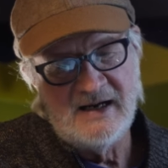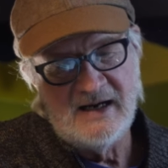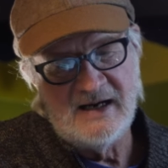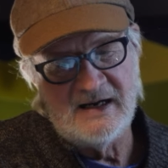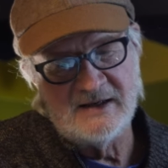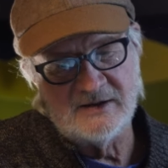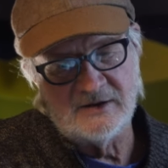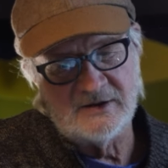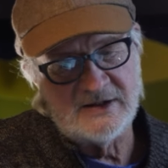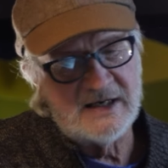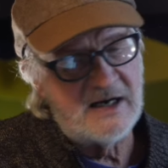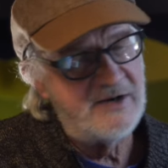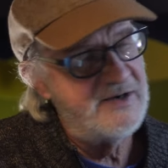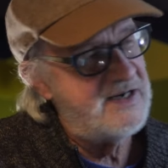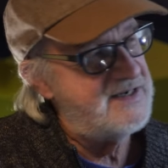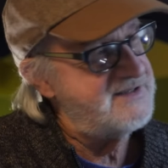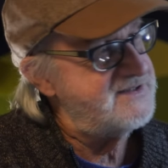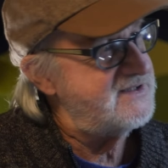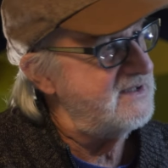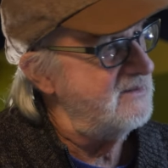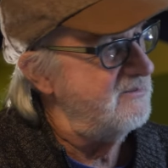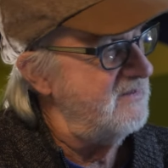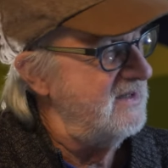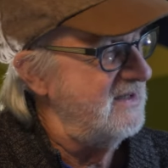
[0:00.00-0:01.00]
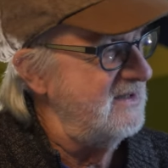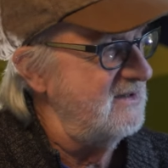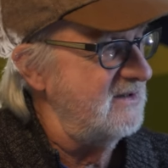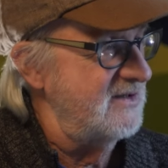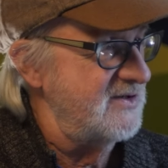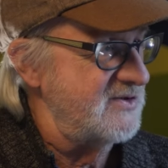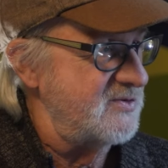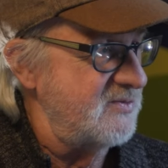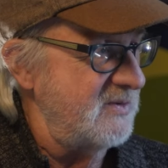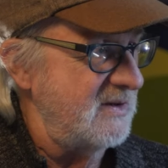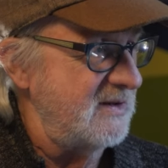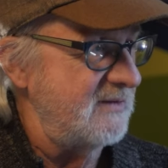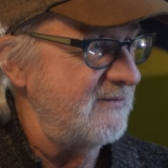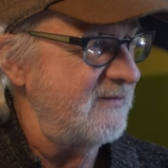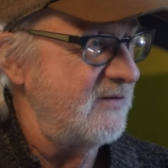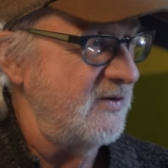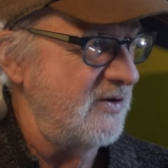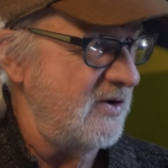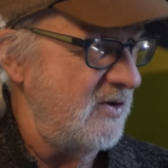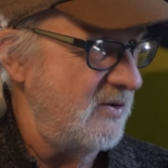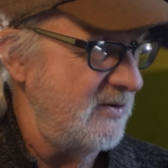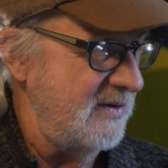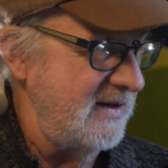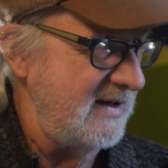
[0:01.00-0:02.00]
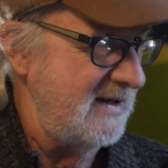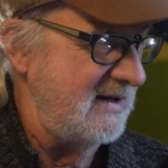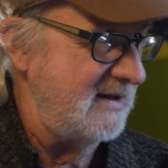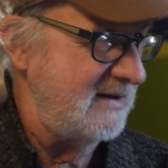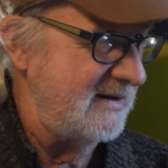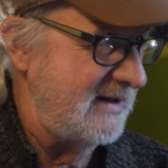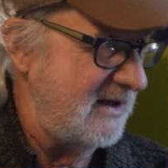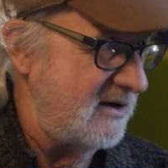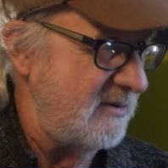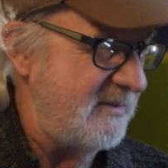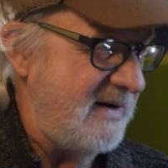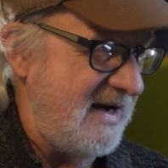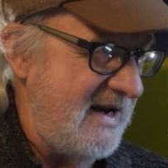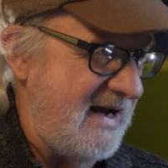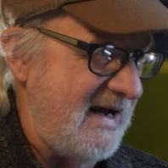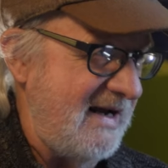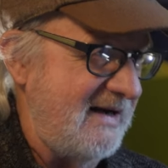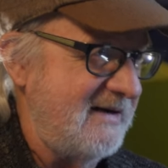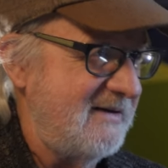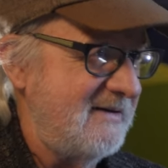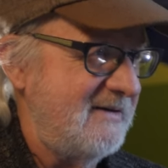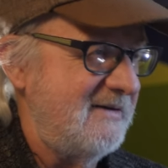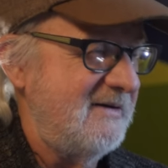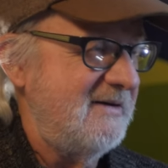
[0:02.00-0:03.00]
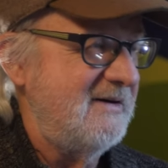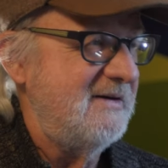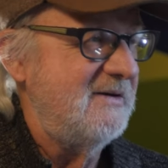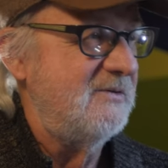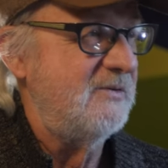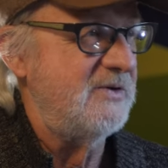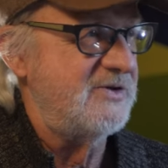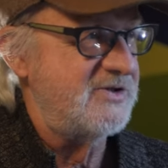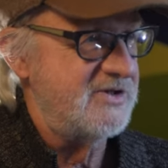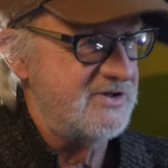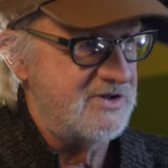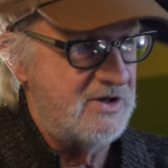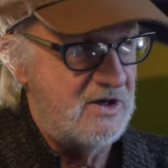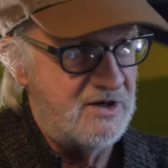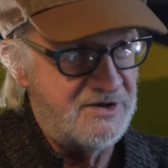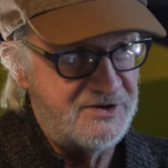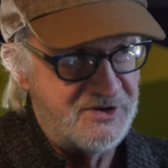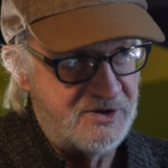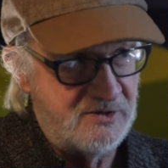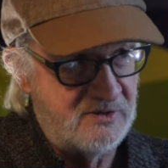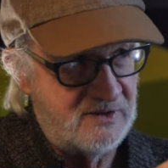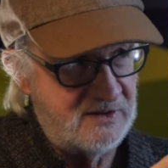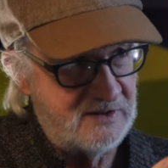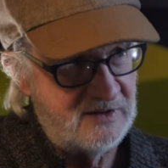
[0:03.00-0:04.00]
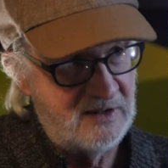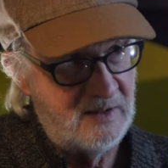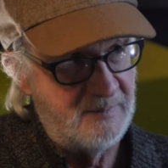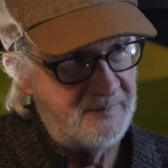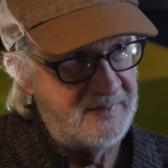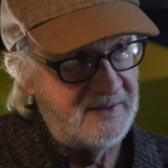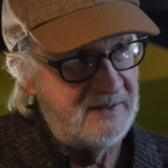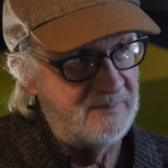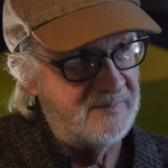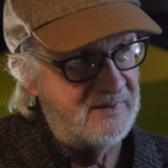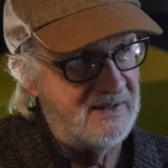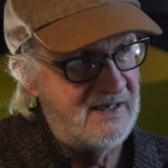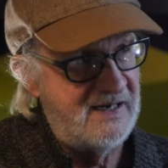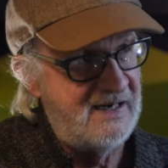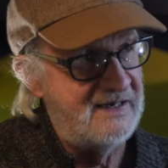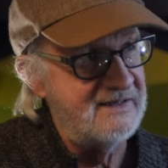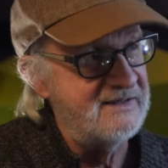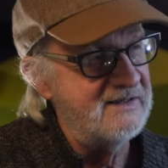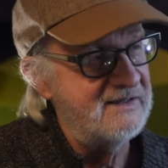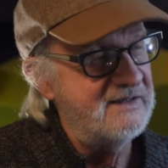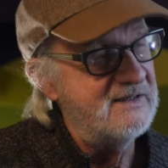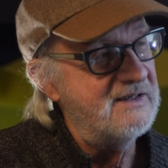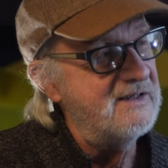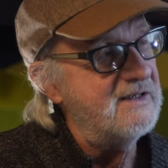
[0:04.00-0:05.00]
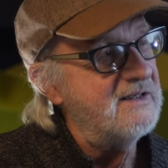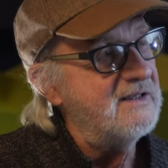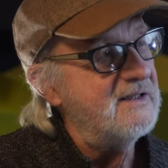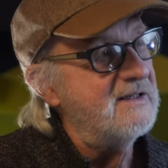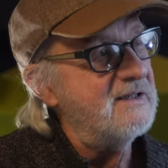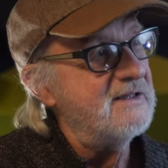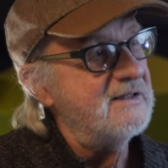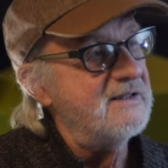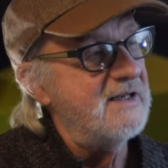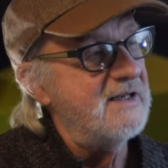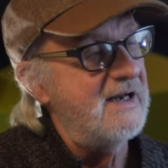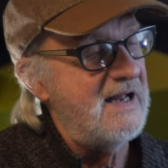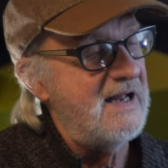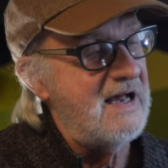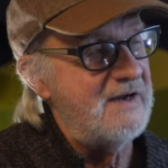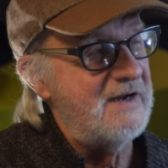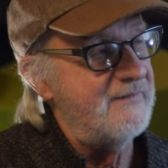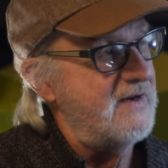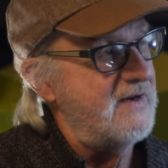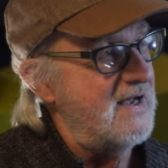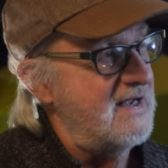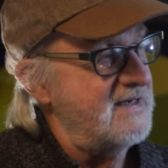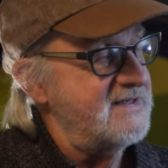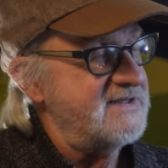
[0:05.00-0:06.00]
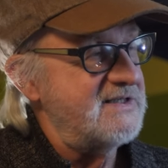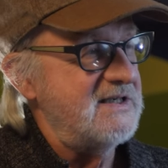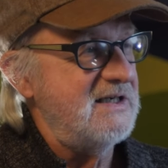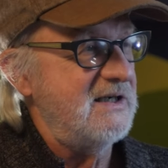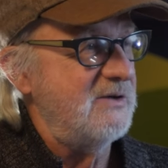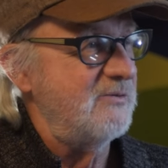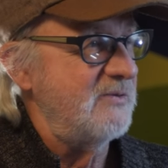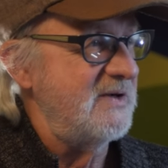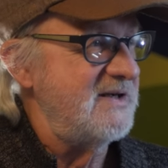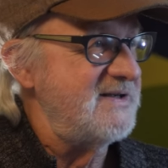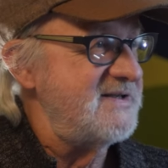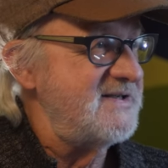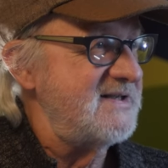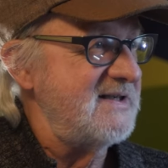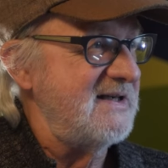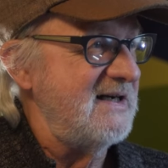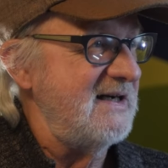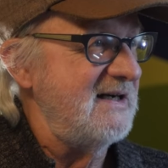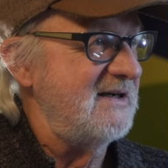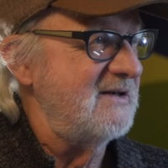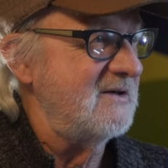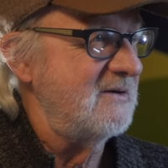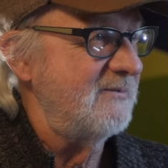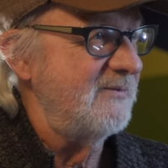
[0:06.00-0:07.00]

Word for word: And look how nice it mingles with Vernonia lettermannii, which is also a clumping plant that I have not seen reseed